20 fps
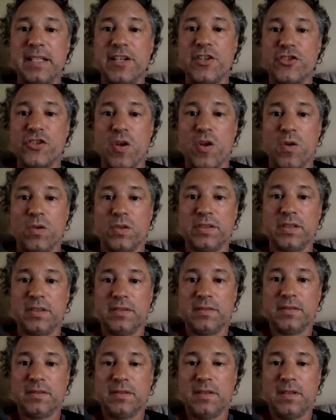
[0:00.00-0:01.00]
years old.
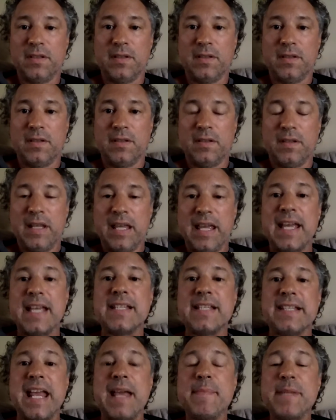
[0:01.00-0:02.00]

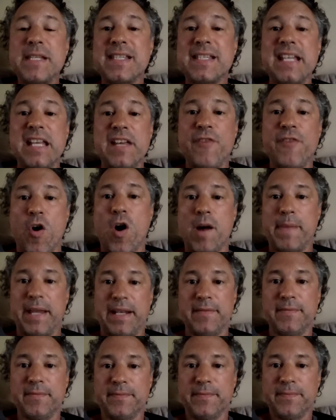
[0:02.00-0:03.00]
His name is Steve
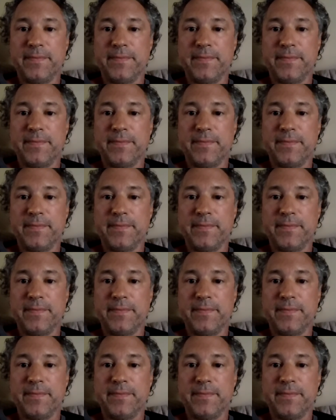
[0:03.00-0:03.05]
Harmon.